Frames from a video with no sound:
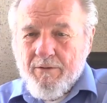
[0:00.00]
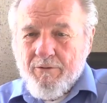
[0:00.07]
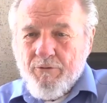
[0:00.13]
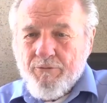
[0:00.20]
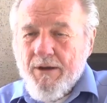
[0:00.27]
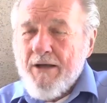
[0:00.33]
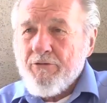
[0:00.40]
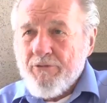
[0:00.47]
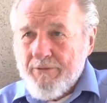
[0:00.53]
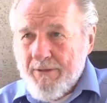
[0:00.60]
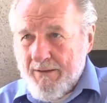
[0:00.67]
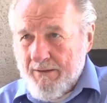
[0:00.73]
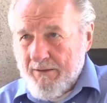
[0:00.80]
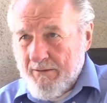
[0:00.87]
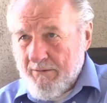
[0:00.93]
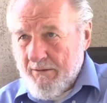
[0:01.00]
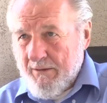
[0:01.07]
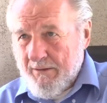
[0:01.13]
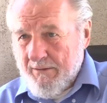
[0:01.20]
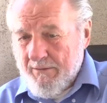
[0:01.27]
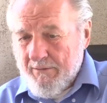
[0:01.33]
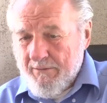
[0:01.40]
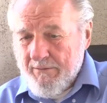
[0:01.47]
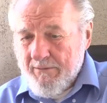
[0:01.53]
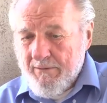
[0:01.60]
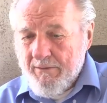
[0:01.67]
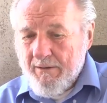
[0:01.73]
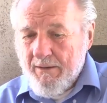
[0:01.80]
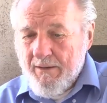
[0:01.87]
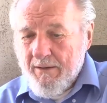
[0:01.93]
Fascinating thing
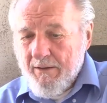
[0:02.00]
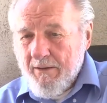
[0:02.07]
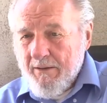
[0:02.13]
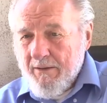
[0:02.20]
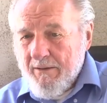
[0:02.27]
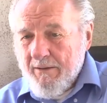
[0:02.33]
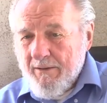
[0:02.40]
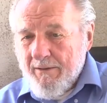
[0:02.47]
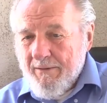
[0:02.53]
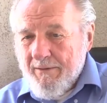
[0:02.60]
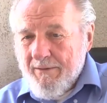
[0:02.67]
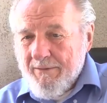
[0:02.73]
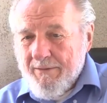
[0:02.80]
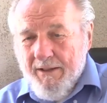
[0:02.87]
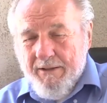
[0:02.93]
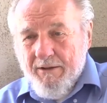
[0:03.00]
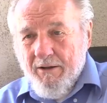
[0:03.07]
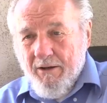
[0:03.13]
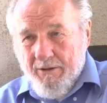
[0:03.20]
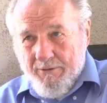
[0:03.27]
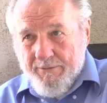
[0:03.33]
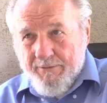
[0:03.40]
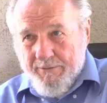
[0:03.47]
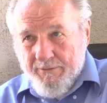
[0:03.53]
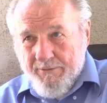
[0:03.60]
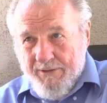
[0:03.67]
that on